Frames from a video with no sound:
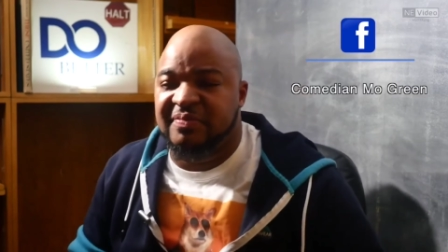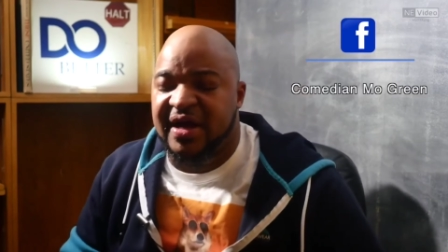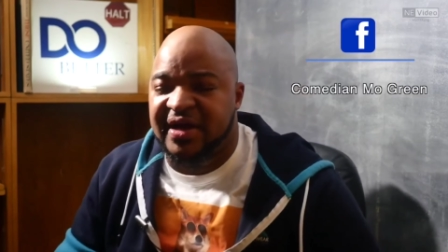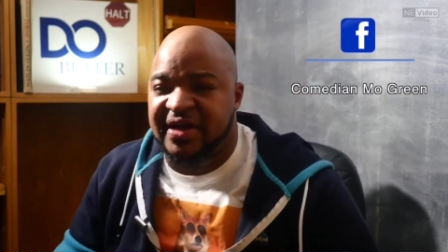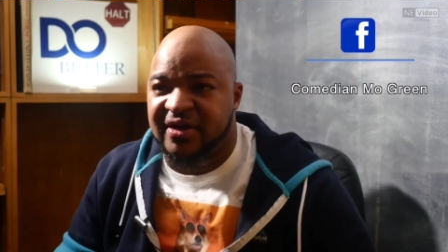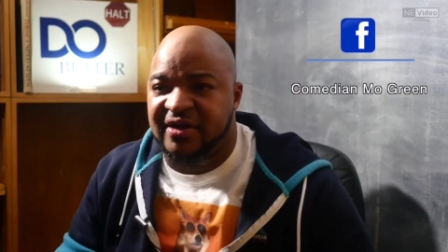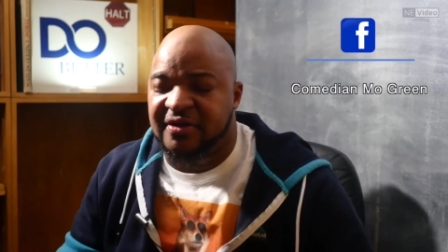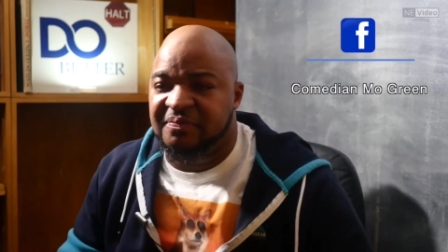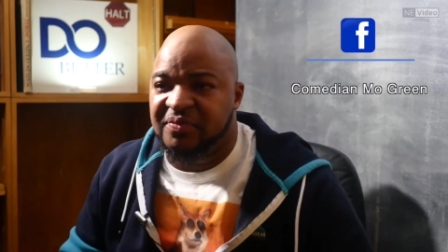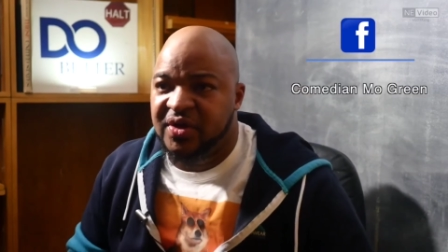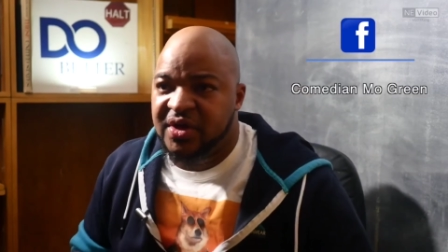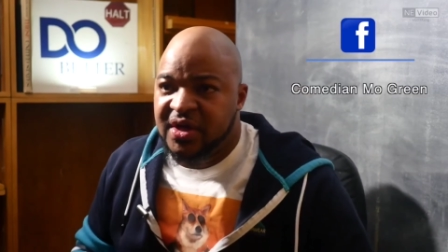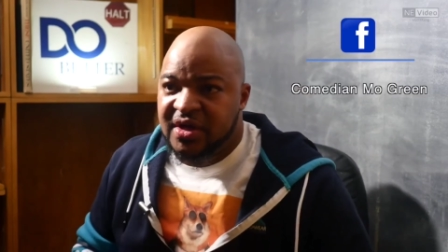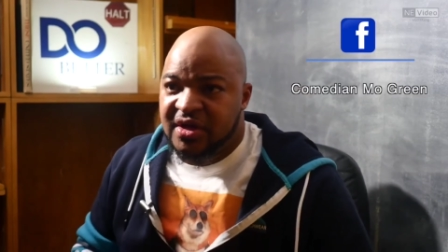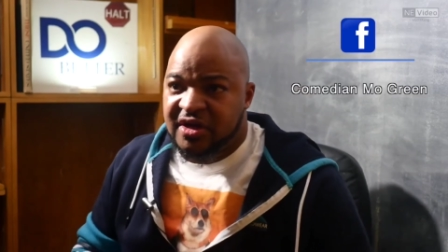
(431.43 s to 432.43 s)
My
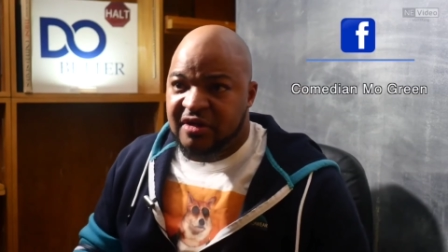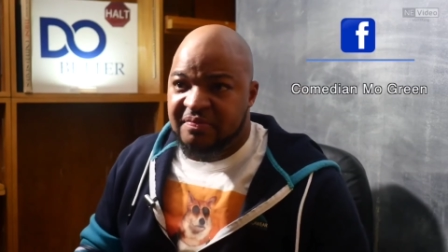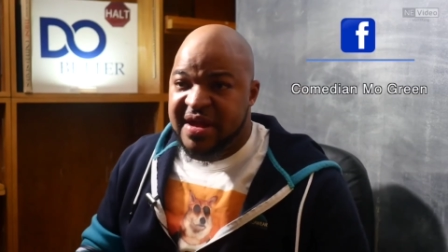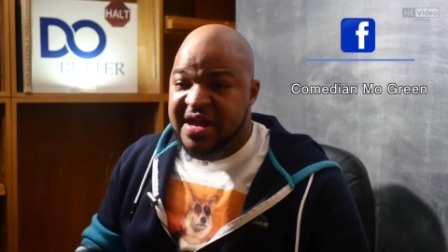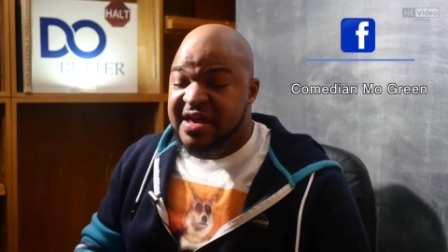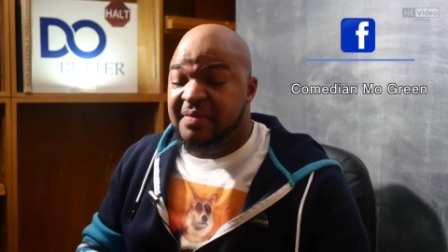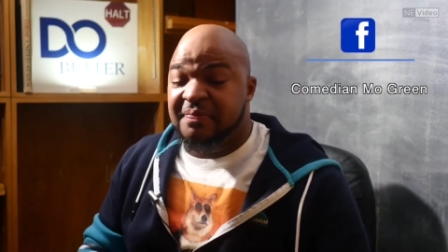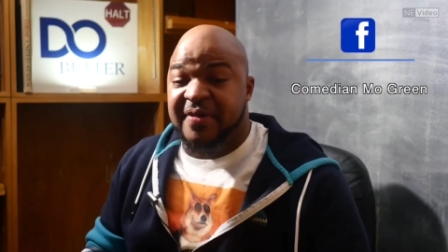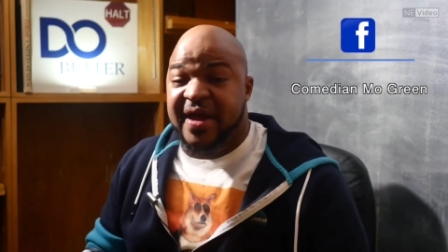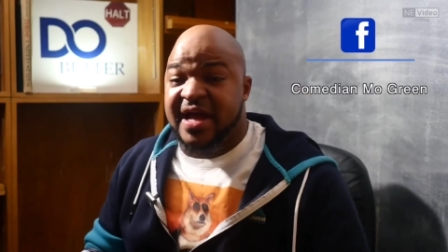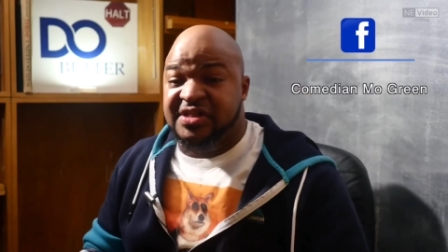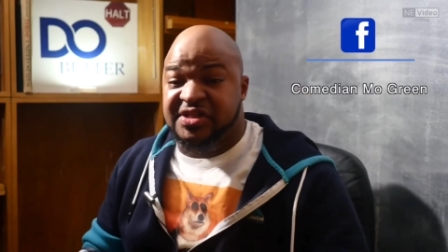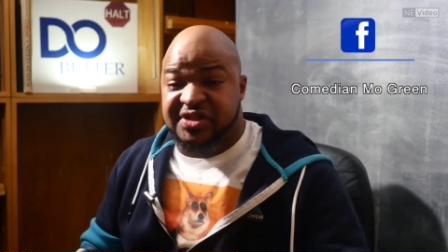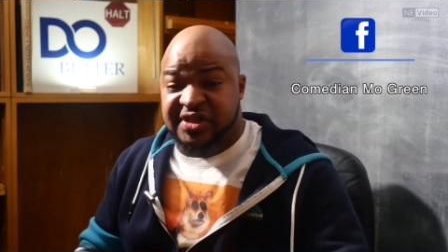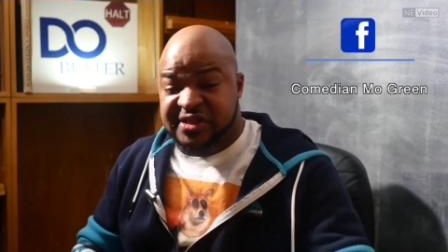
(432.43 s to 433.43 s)
comedian
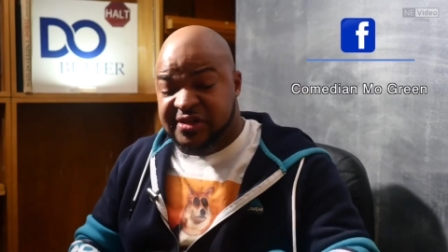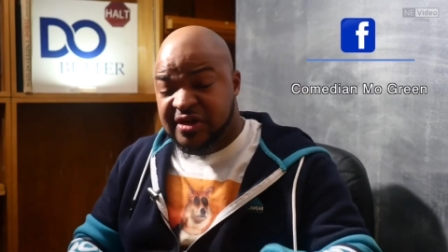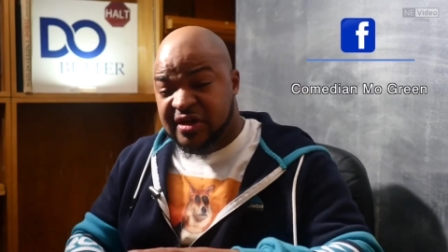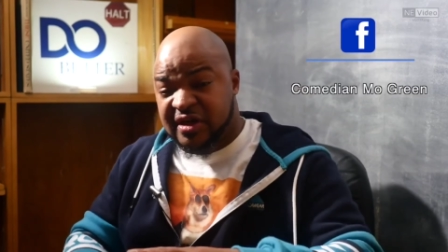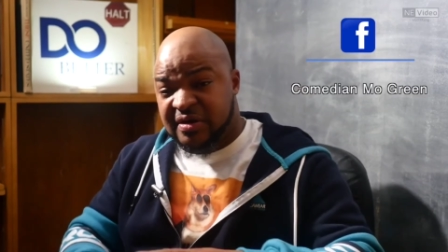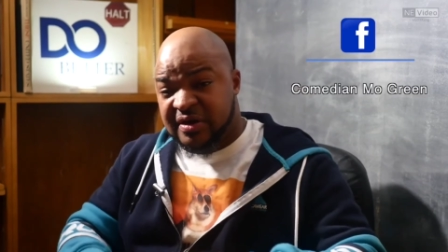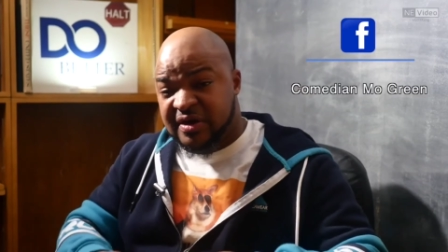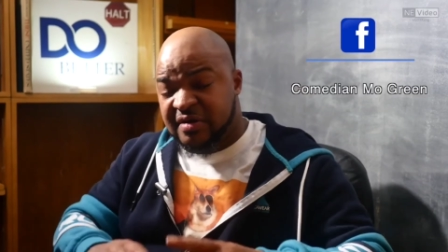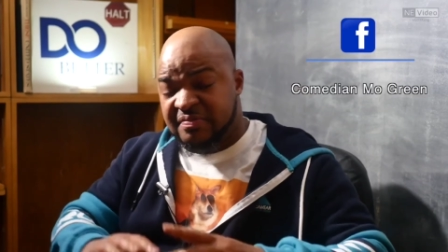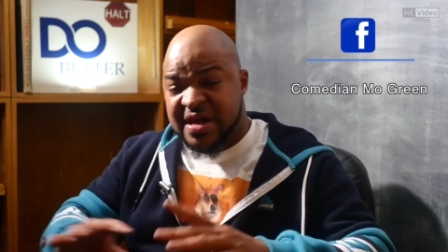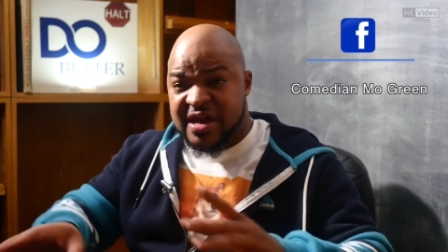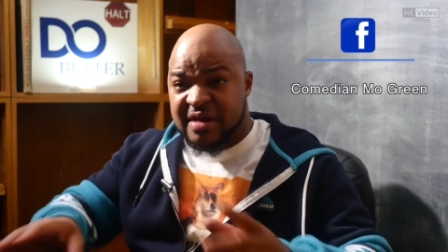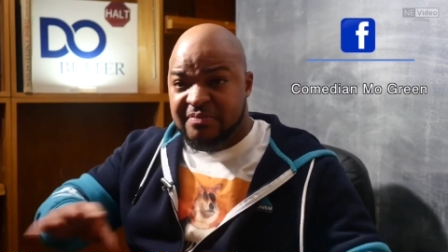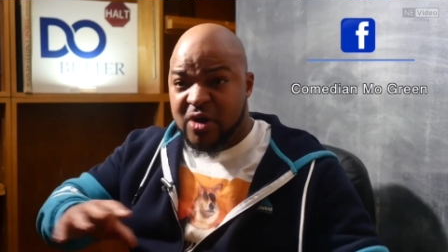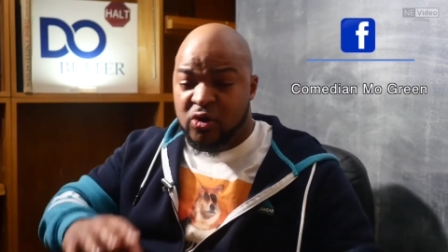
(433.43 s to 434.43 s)
page is just
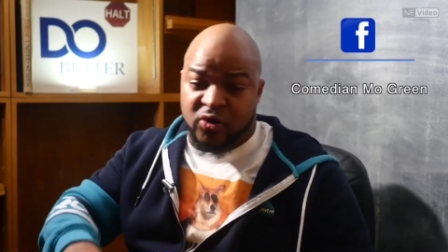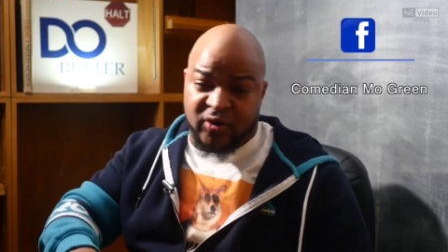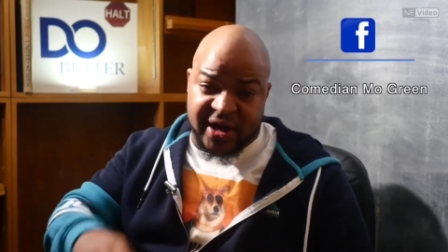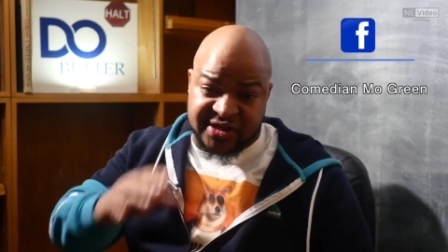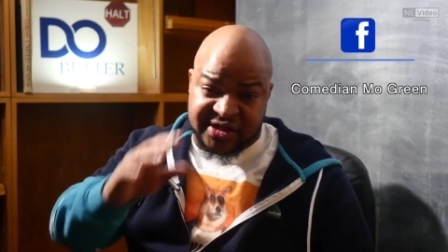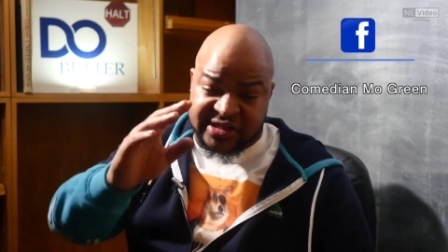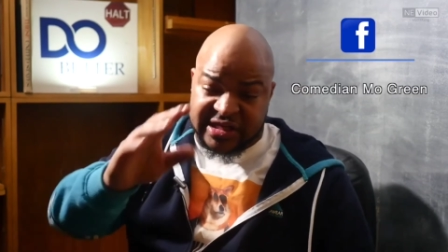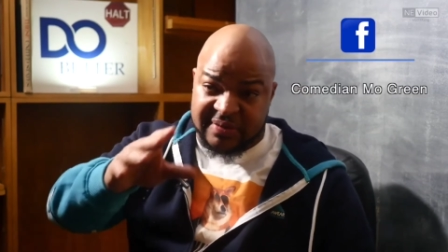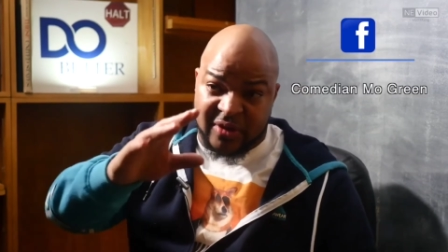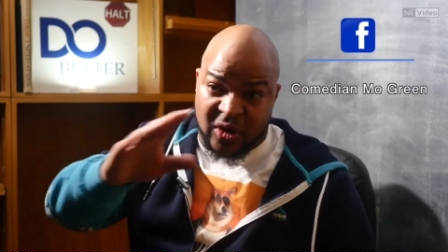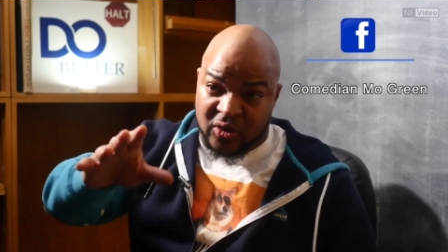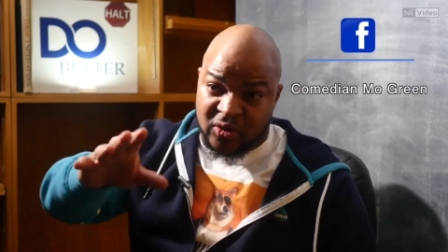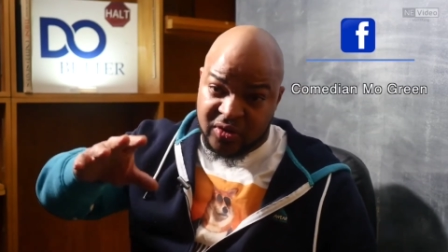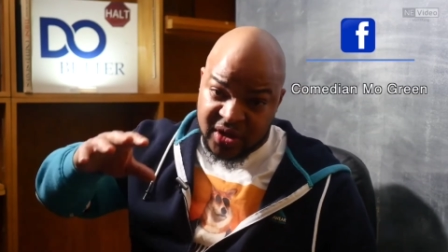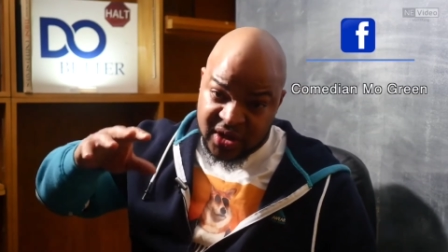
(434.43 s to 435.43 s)
Comedian Mo Green, just
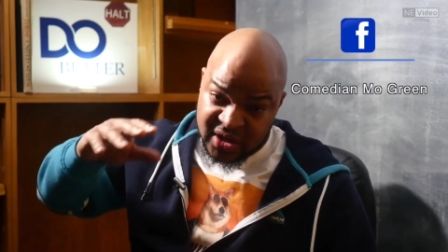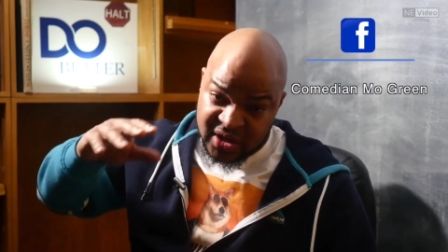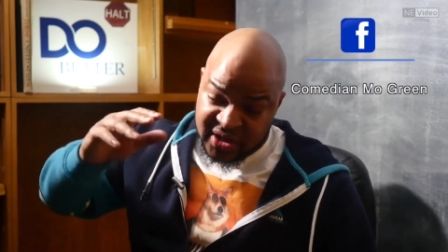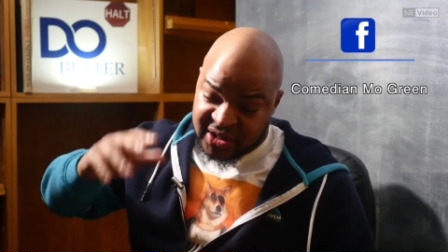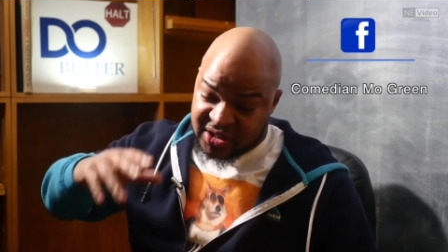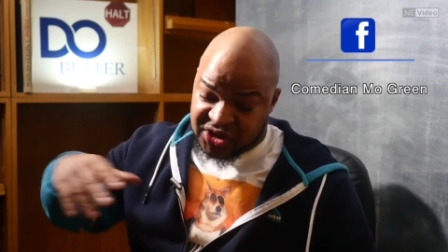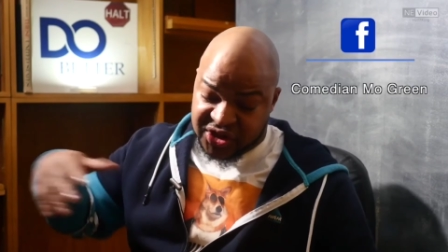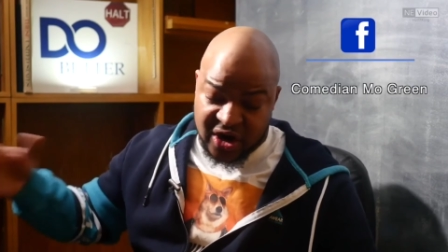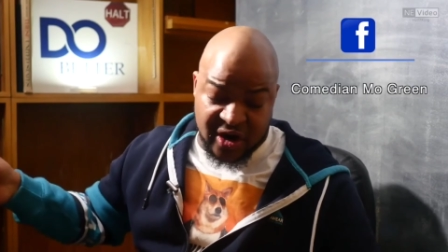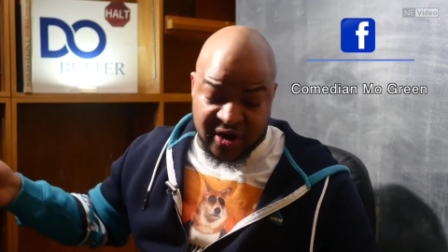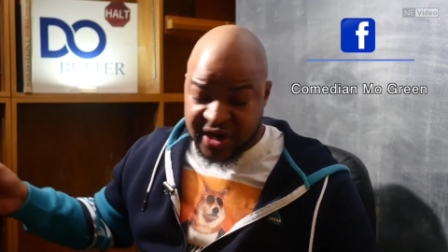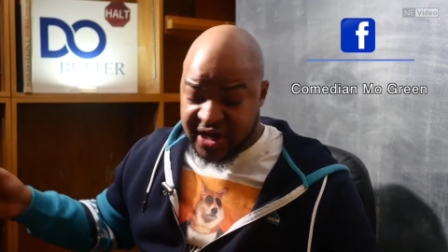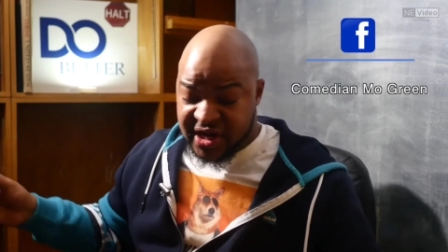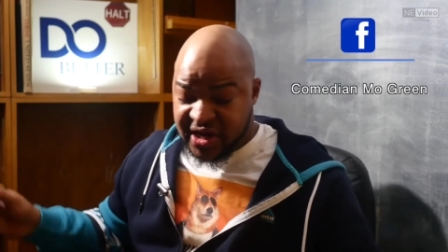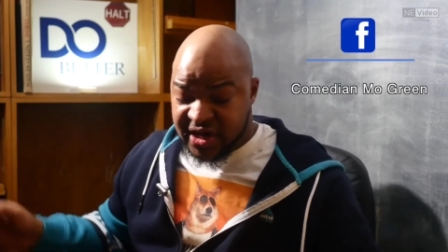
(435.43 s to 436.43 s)

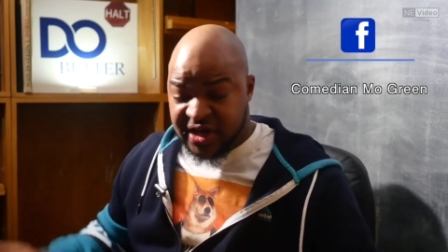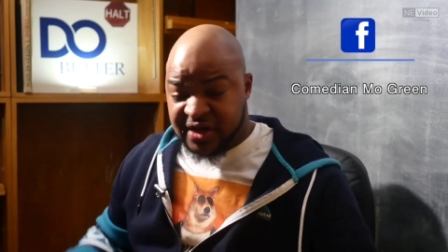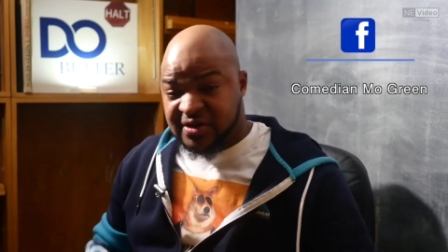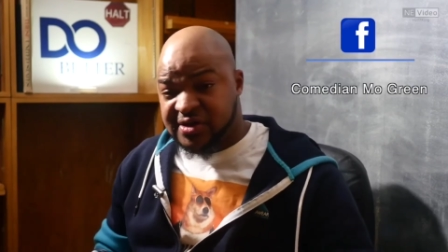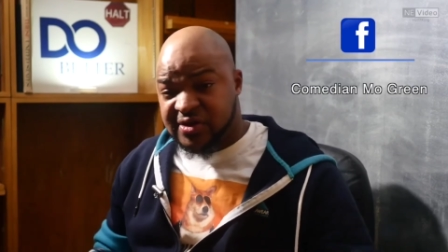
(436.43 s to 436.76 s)
MOGREEN.